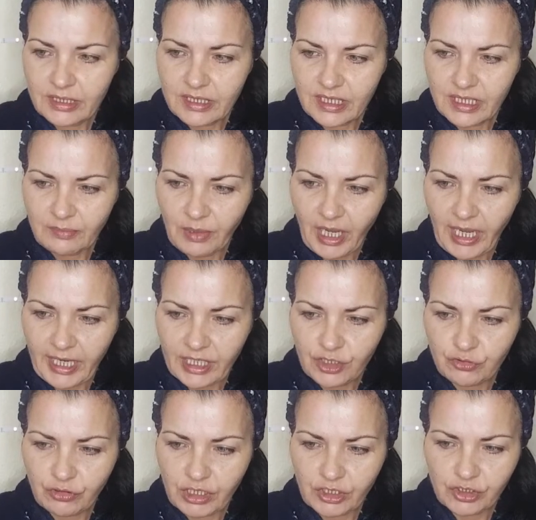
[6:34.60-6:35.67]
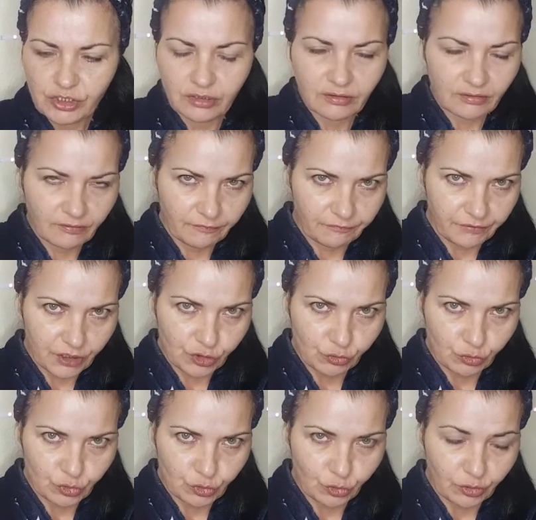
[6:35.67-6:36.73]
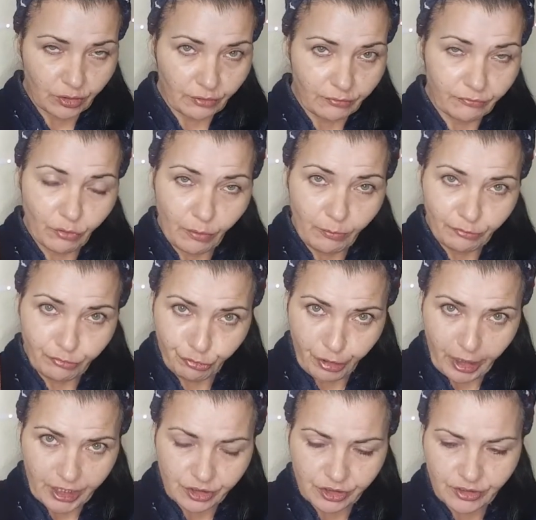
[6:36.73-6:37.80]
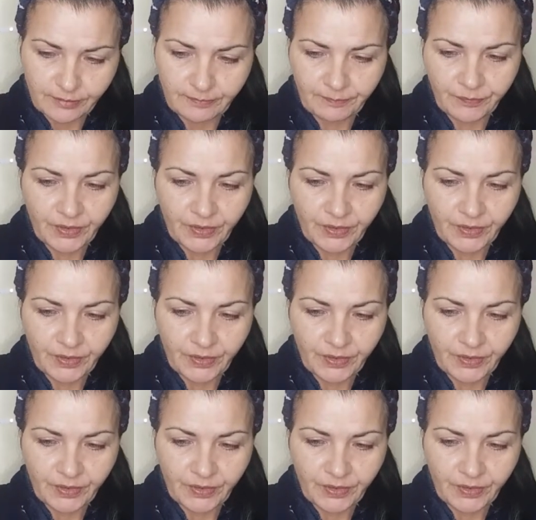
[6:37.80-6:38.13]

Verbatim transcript: Deep Hydration Facial Toner from Fresh.